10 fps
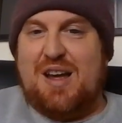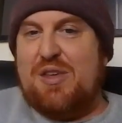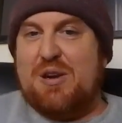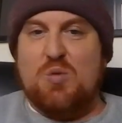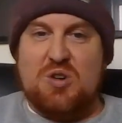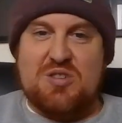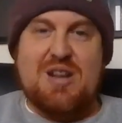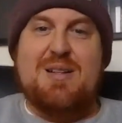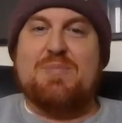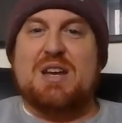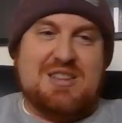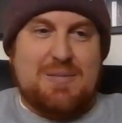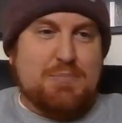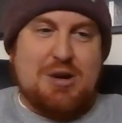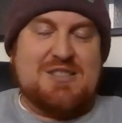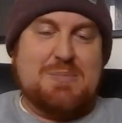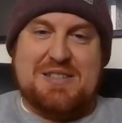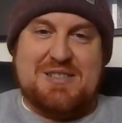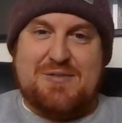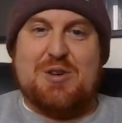I think we're at the
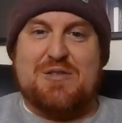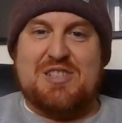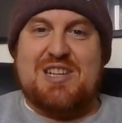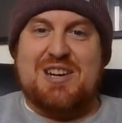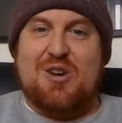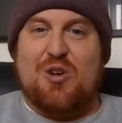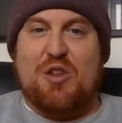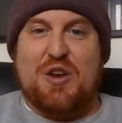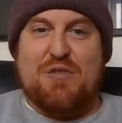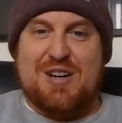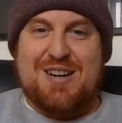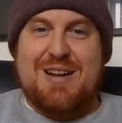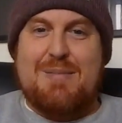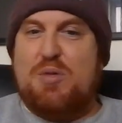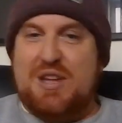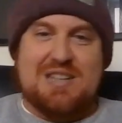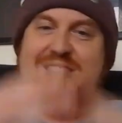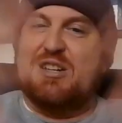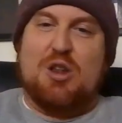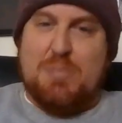precipice of sort of seeing all the different
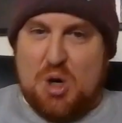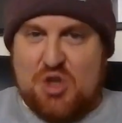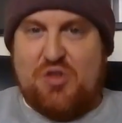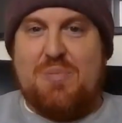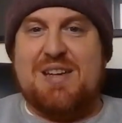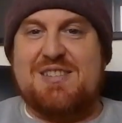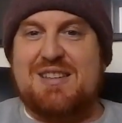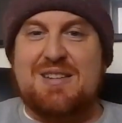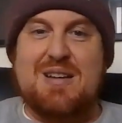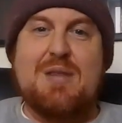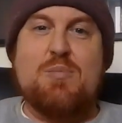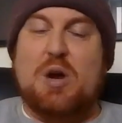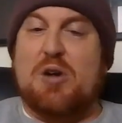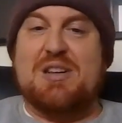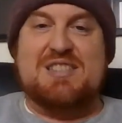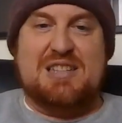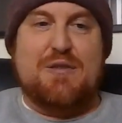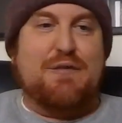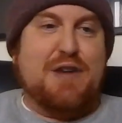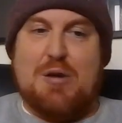things that'll emerge from this. And we already
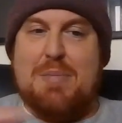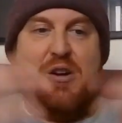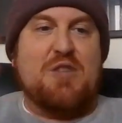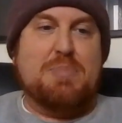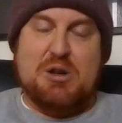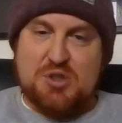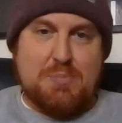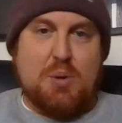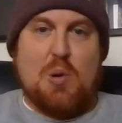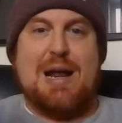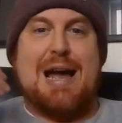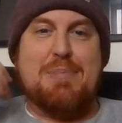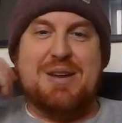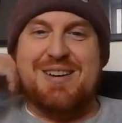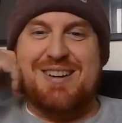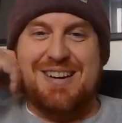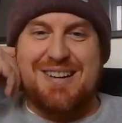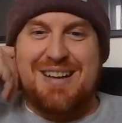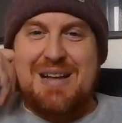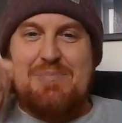see a fair amount of peer support happen
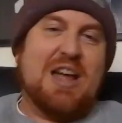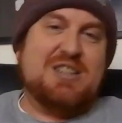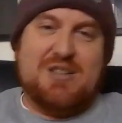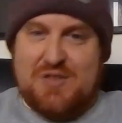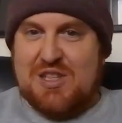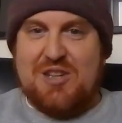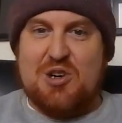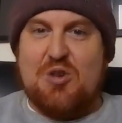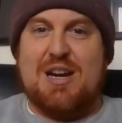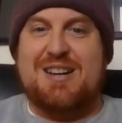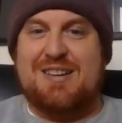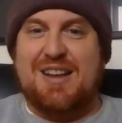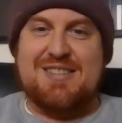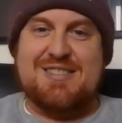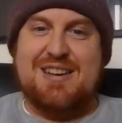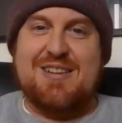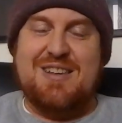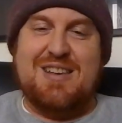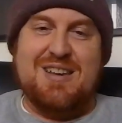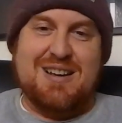and collectives that are created, like
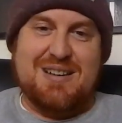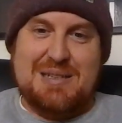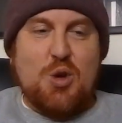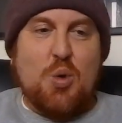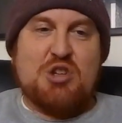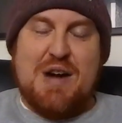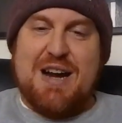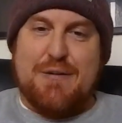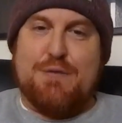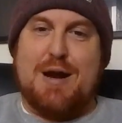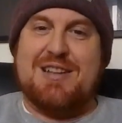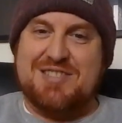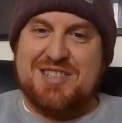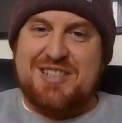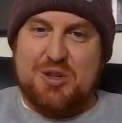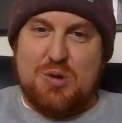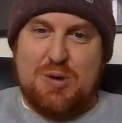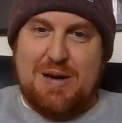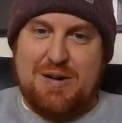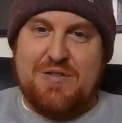say the uh, quadratic friends that
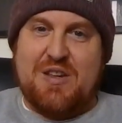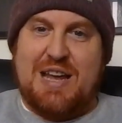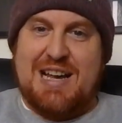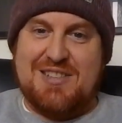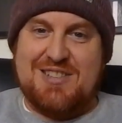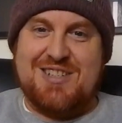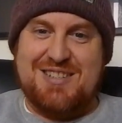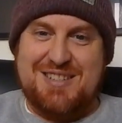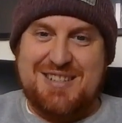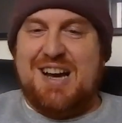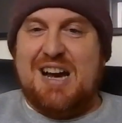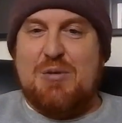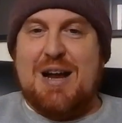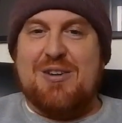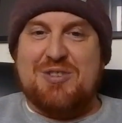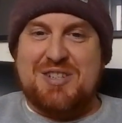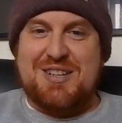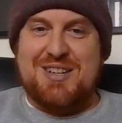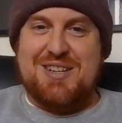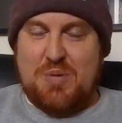grew out of the last uh, DEI
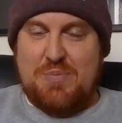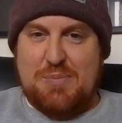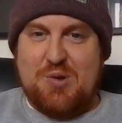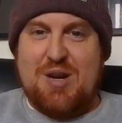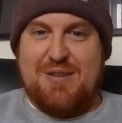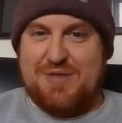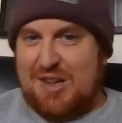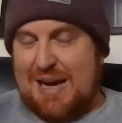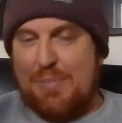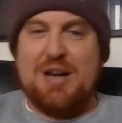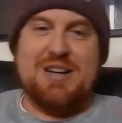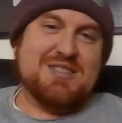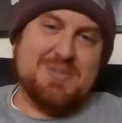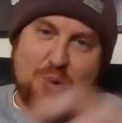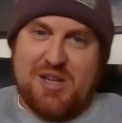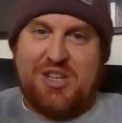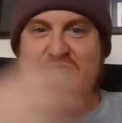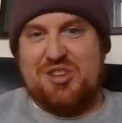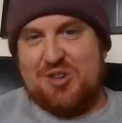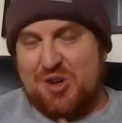round, a group of people collaborating and
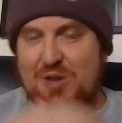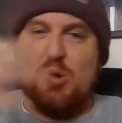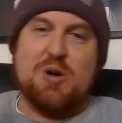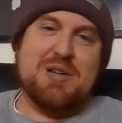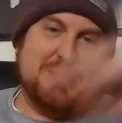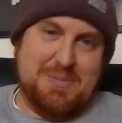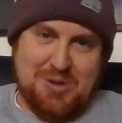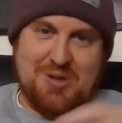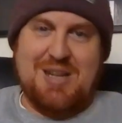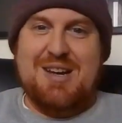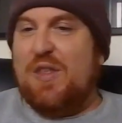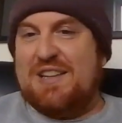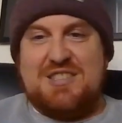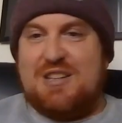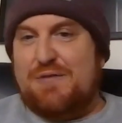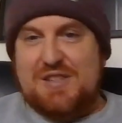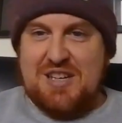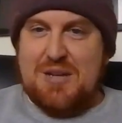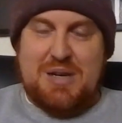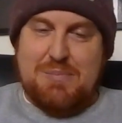supporting each other and onboarding people. All that stuff
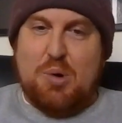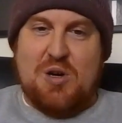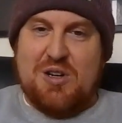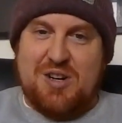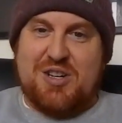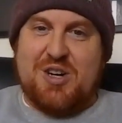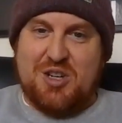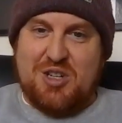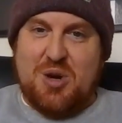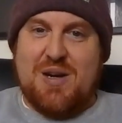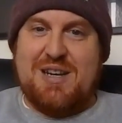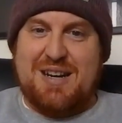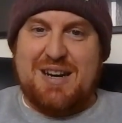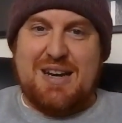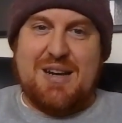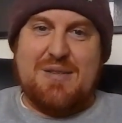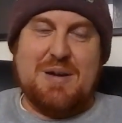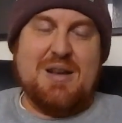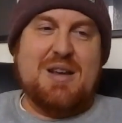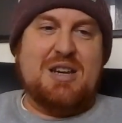is going to be important on an ongoing and,
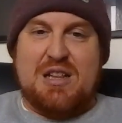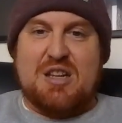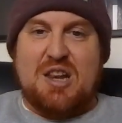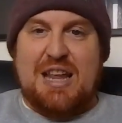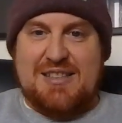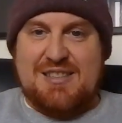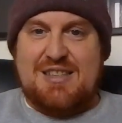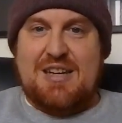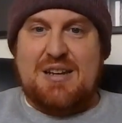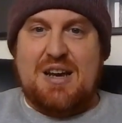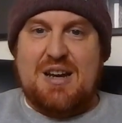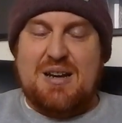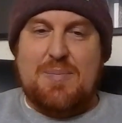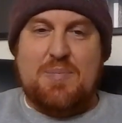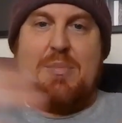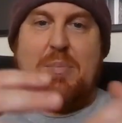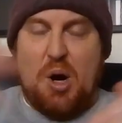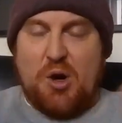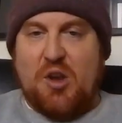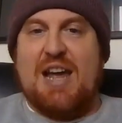and think the less that uh, you become
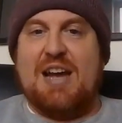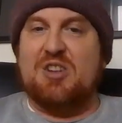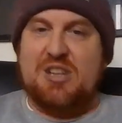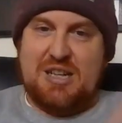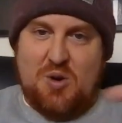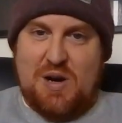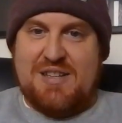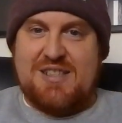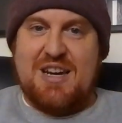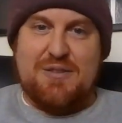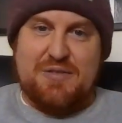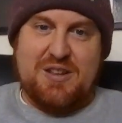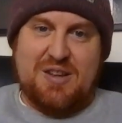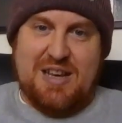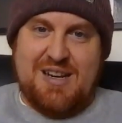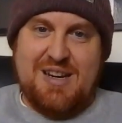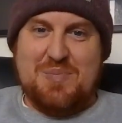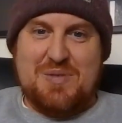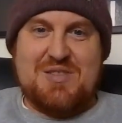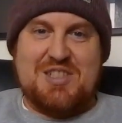a bottleneck or Gitcoin is kind of like
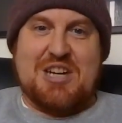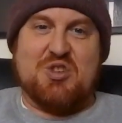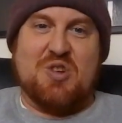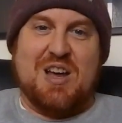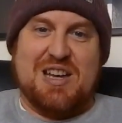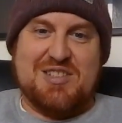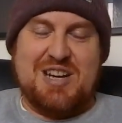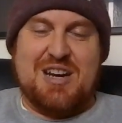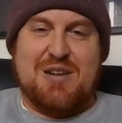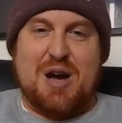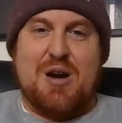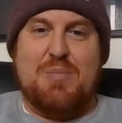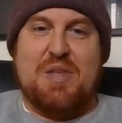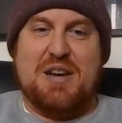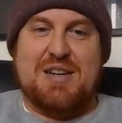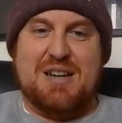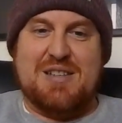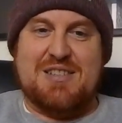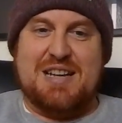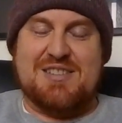centralized kind of hub that
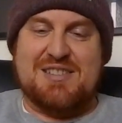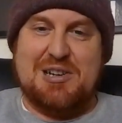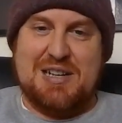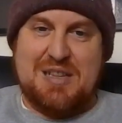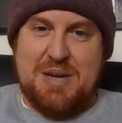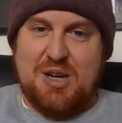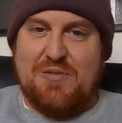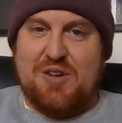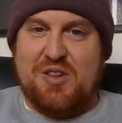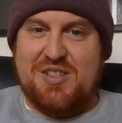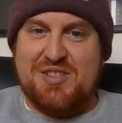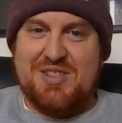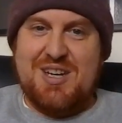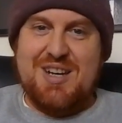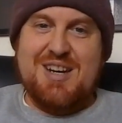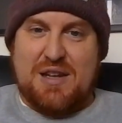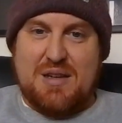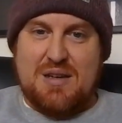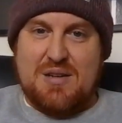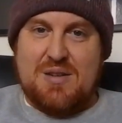is necessary in the middle of all this, I
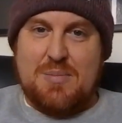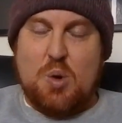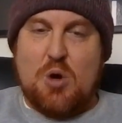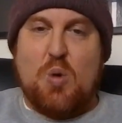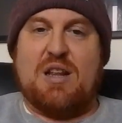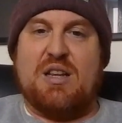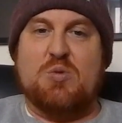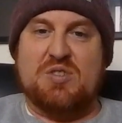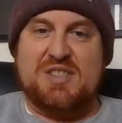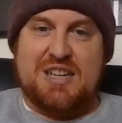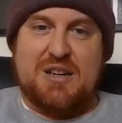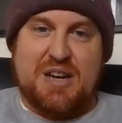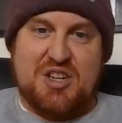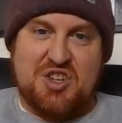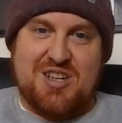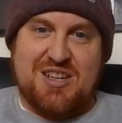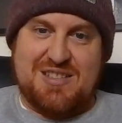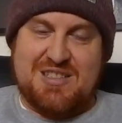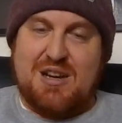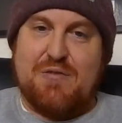think the, the more quickly we'll see innovation
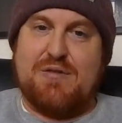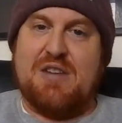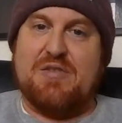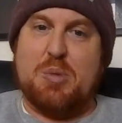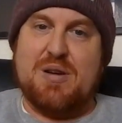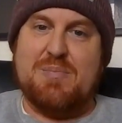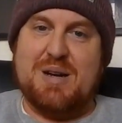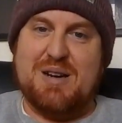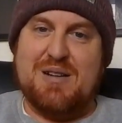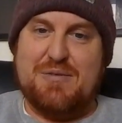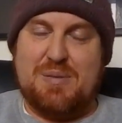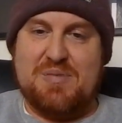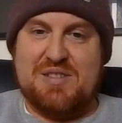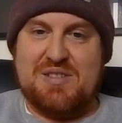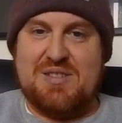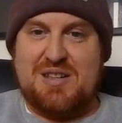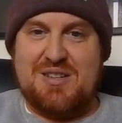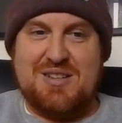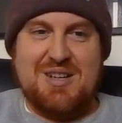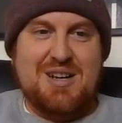and stuff coming from, uh, from this uh,
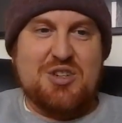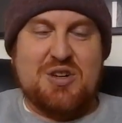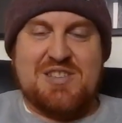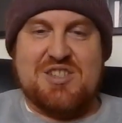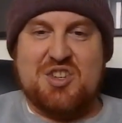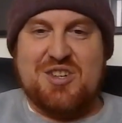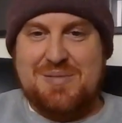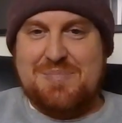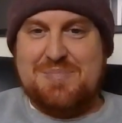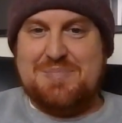transition.